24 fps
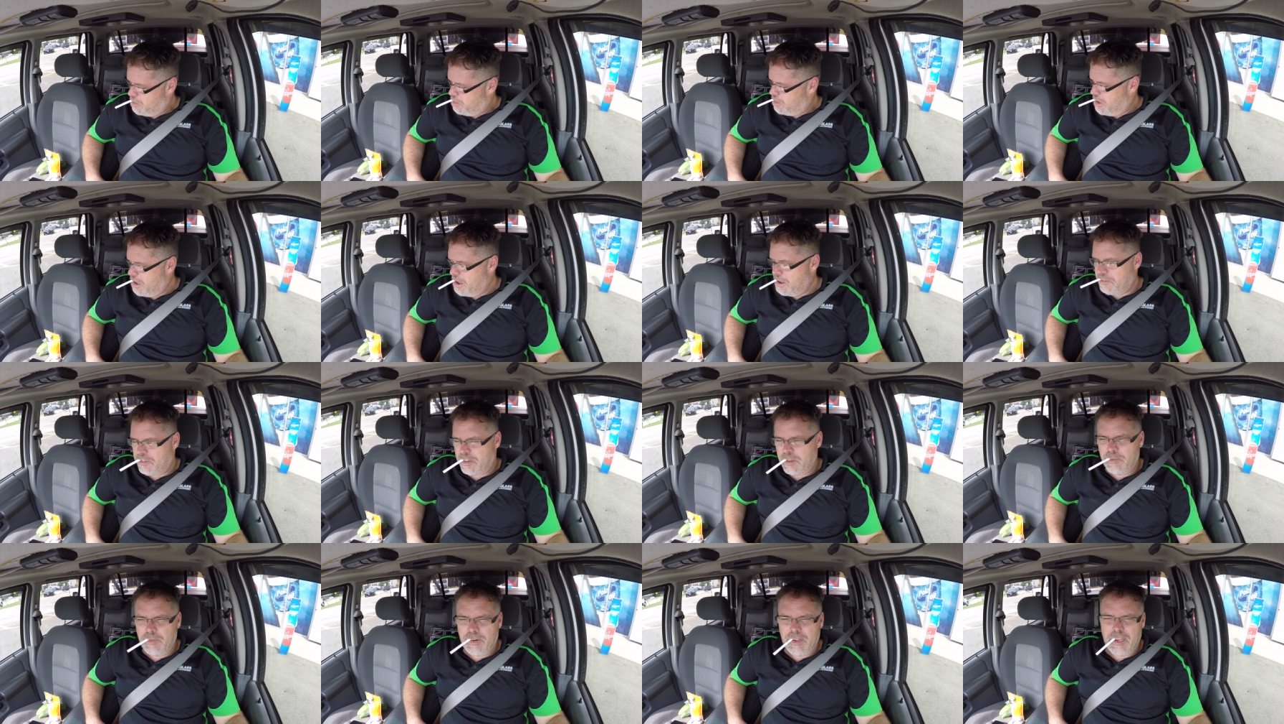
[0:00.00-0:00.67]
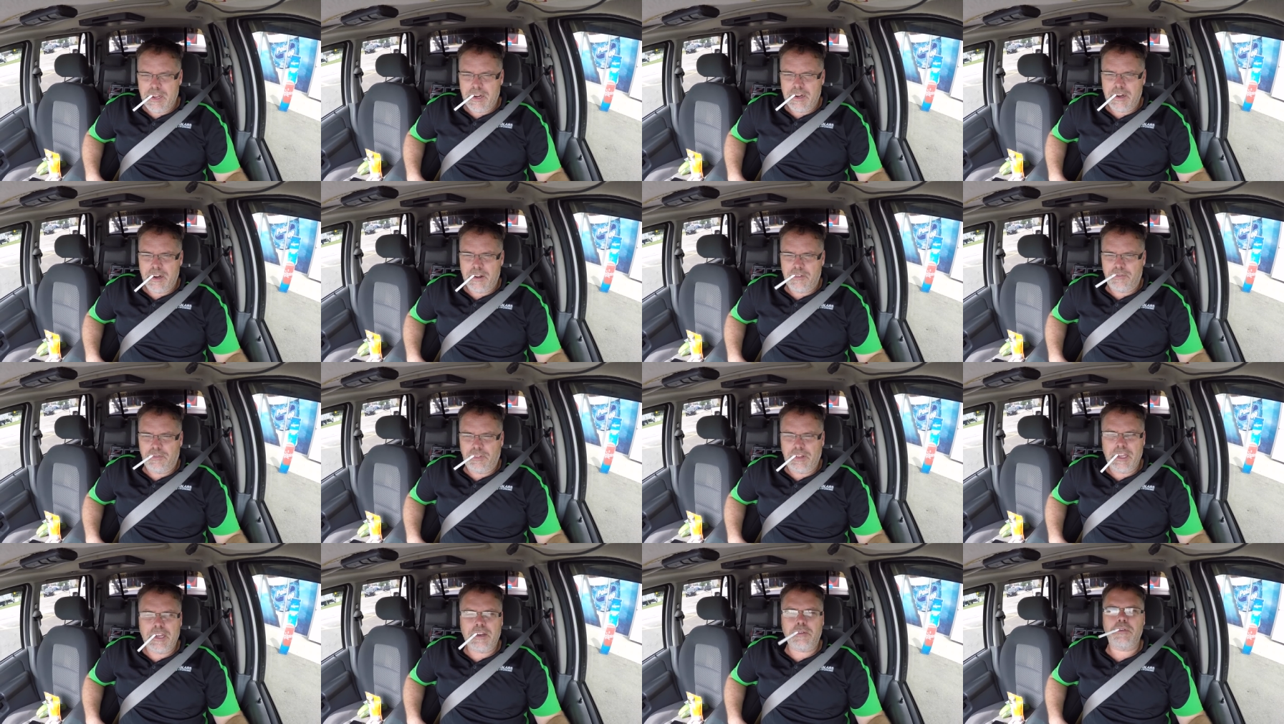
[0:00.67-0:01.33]
Can't seem to get
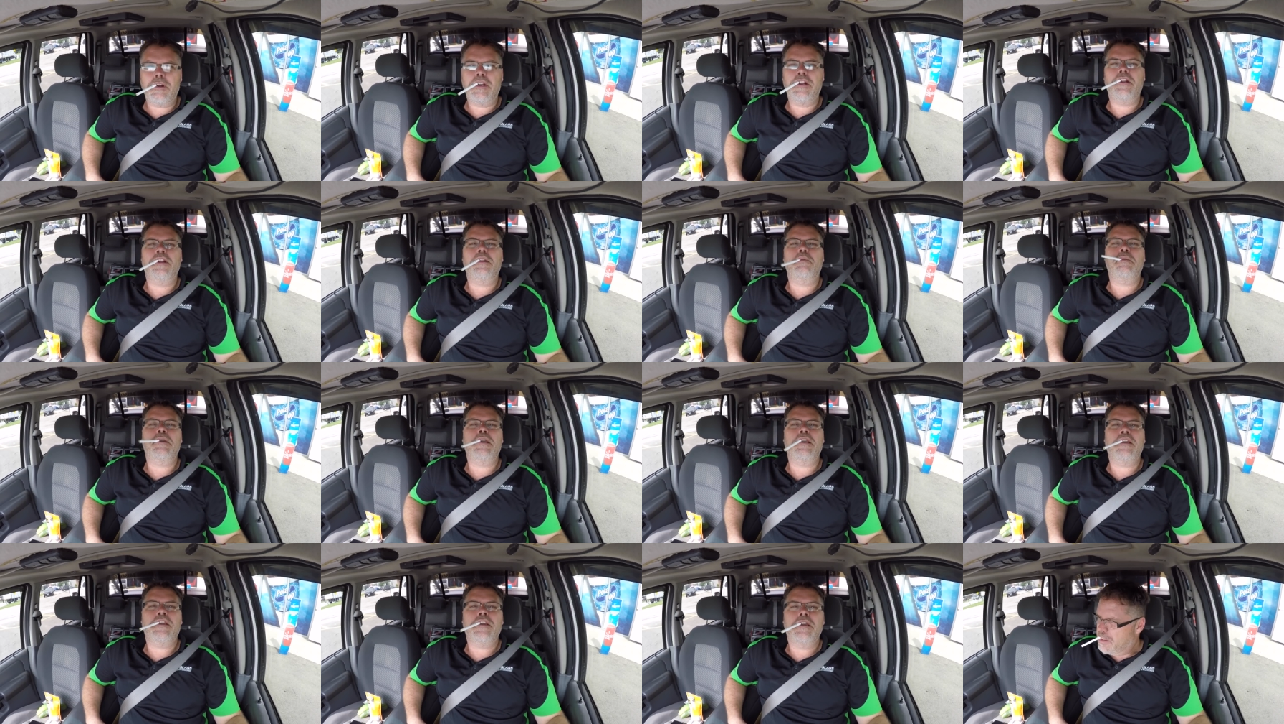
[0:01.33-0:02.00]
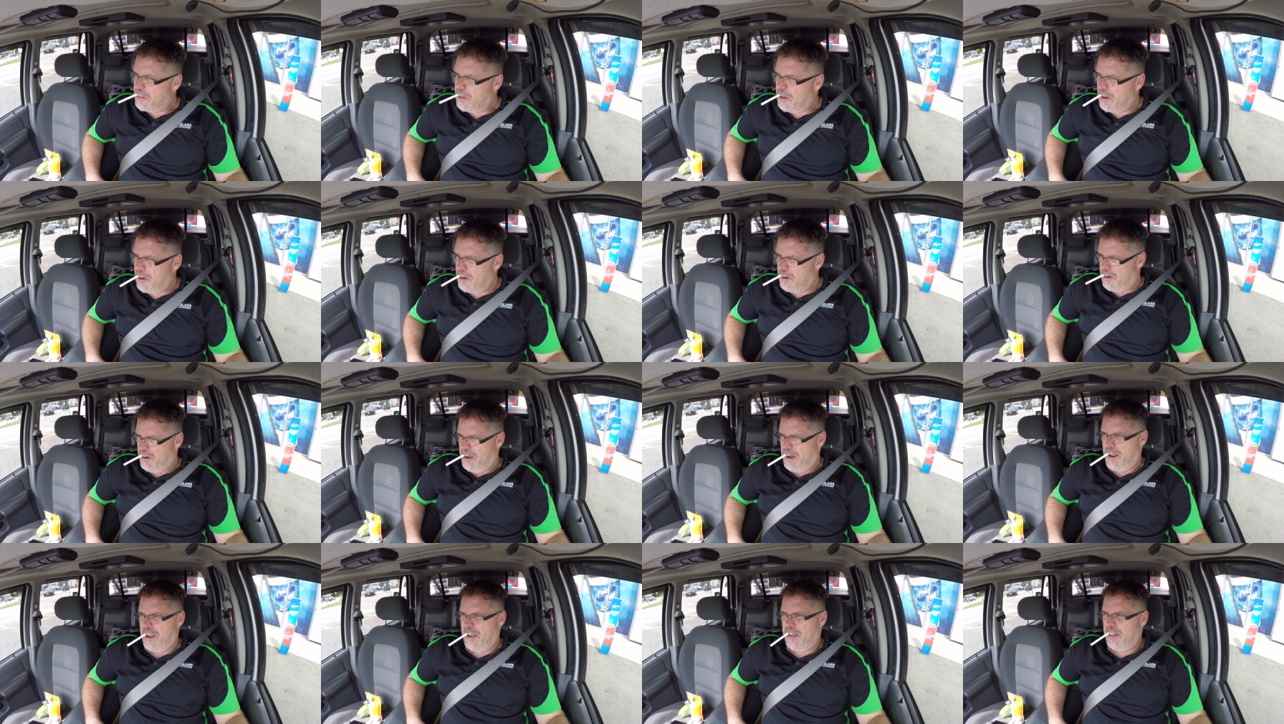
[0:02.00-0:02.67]
enough liquid into me.
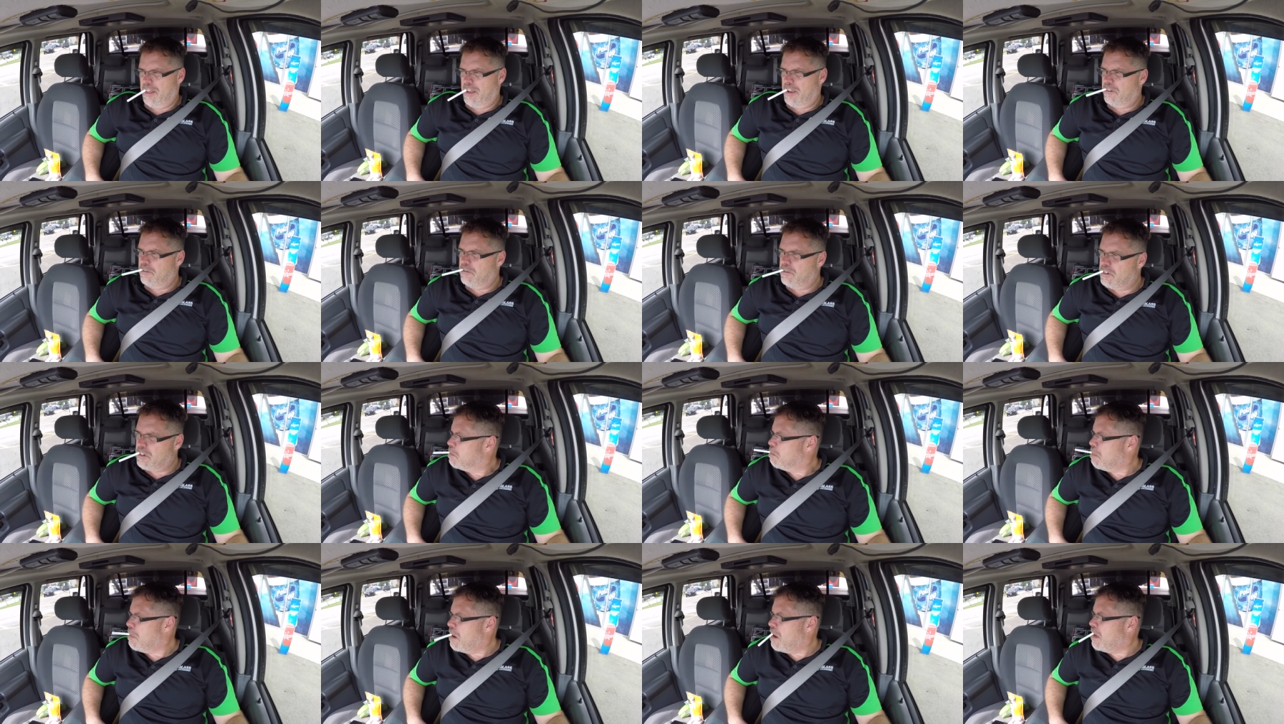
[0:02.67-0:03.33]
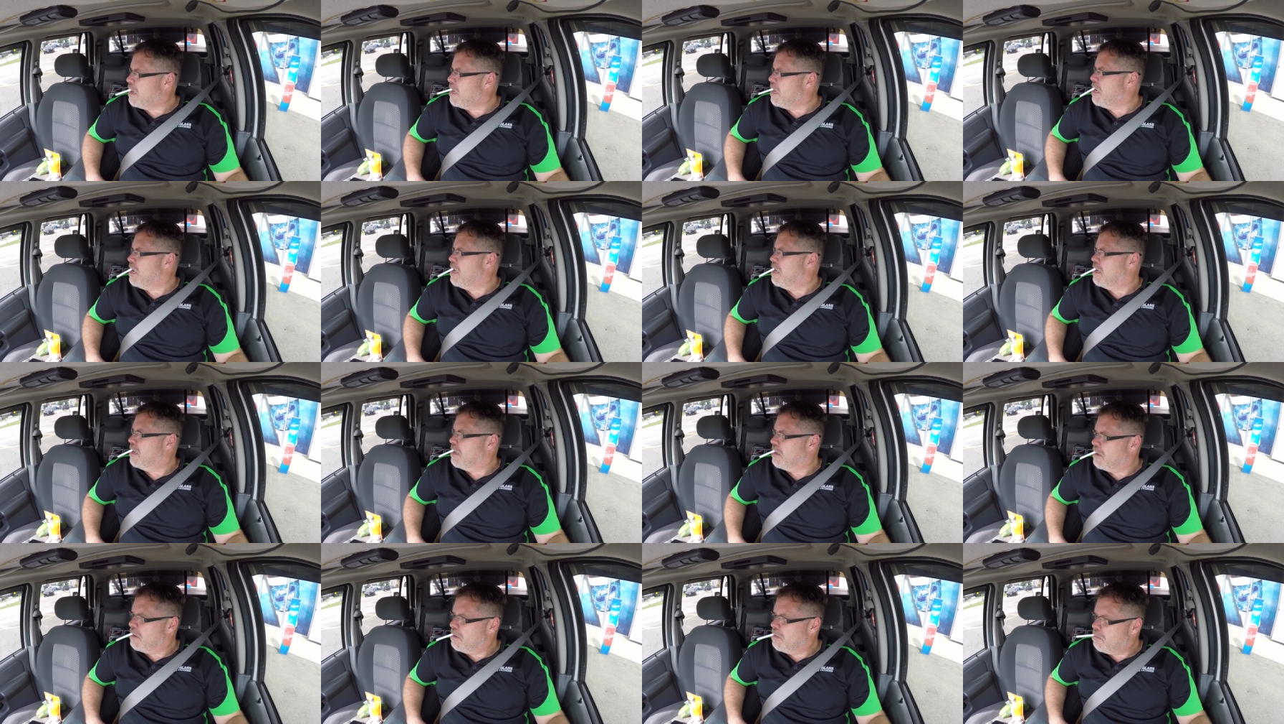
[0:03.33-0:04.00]
Hollering hell out. Muggy.
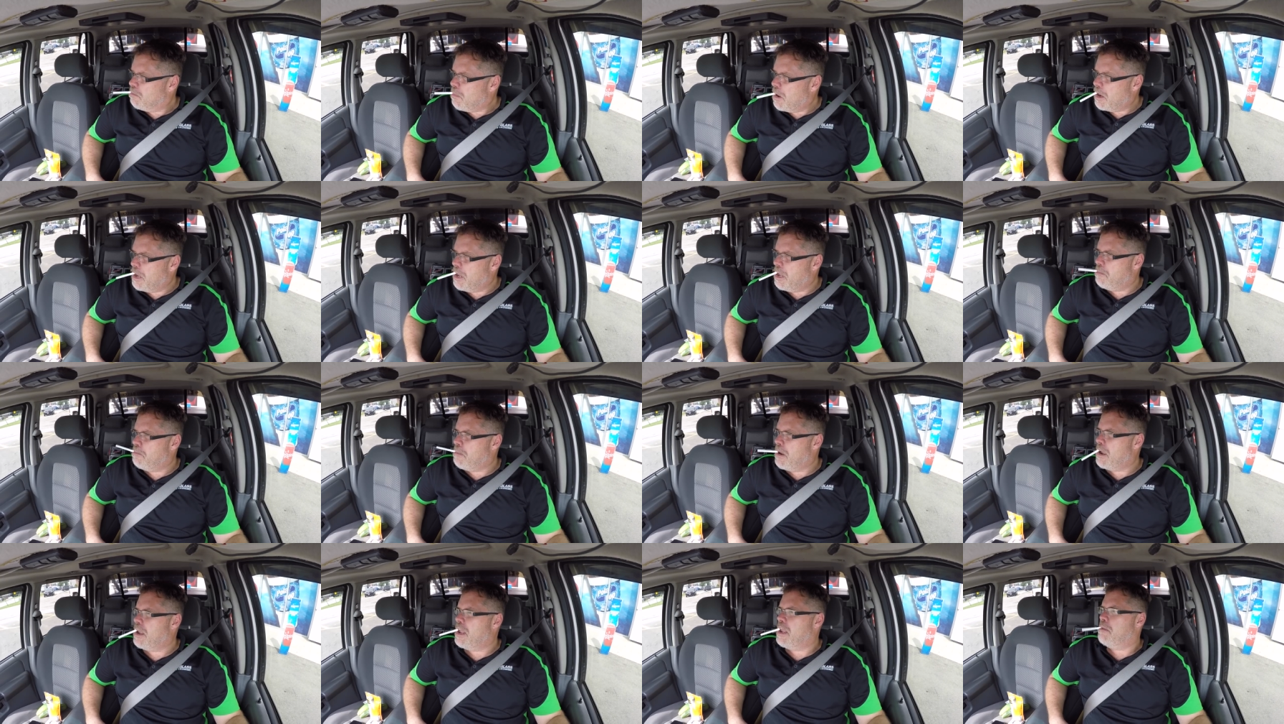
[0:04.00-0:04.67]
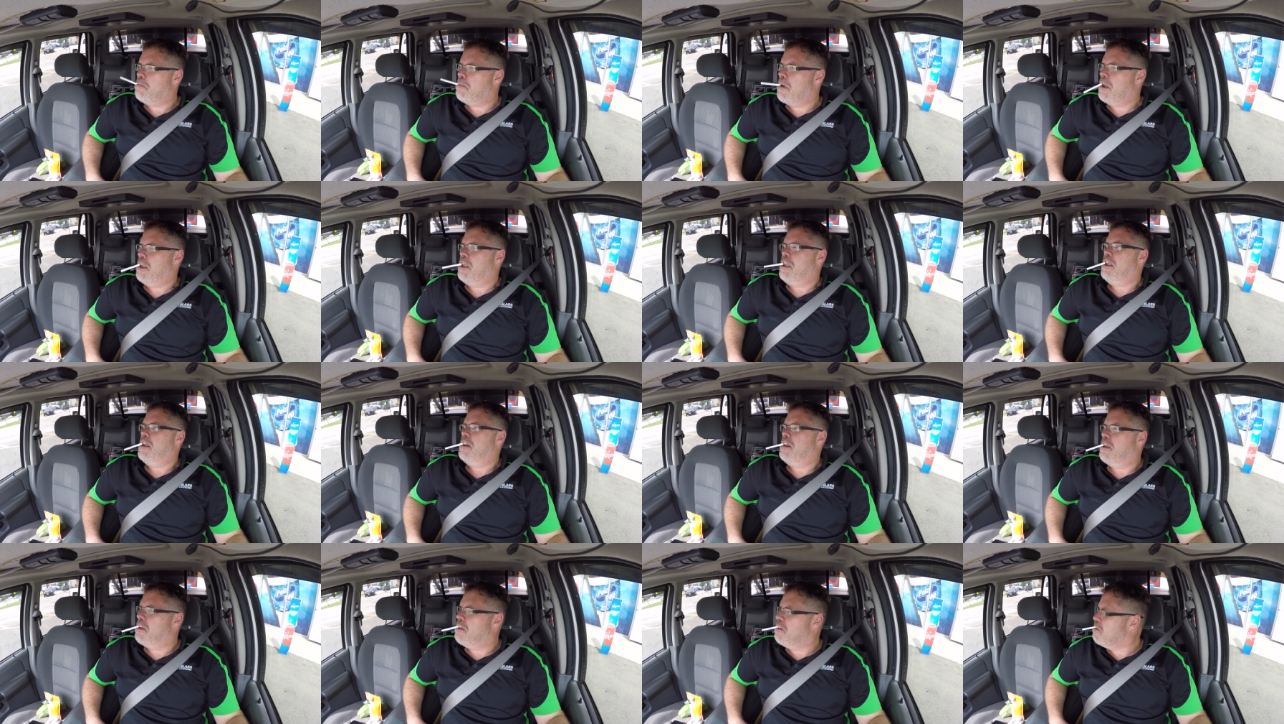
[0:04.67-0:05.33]
Muggy, muggy,
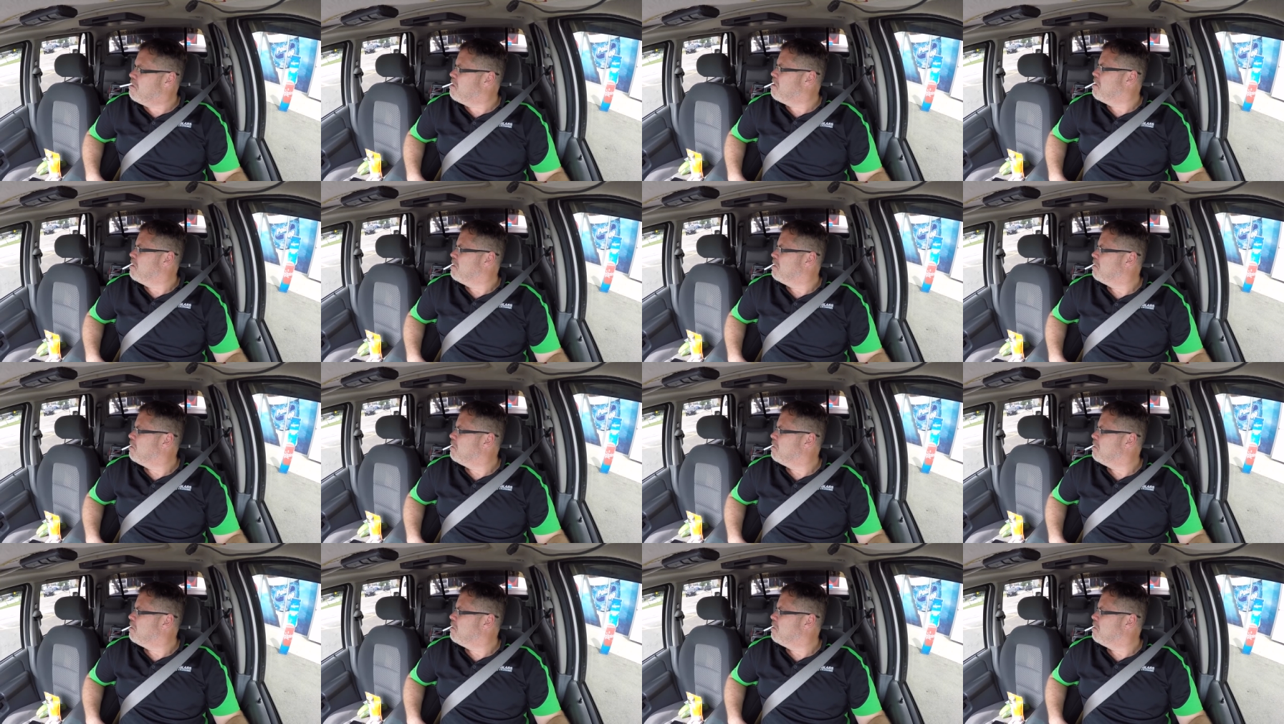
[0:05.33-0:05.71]
muggy it is.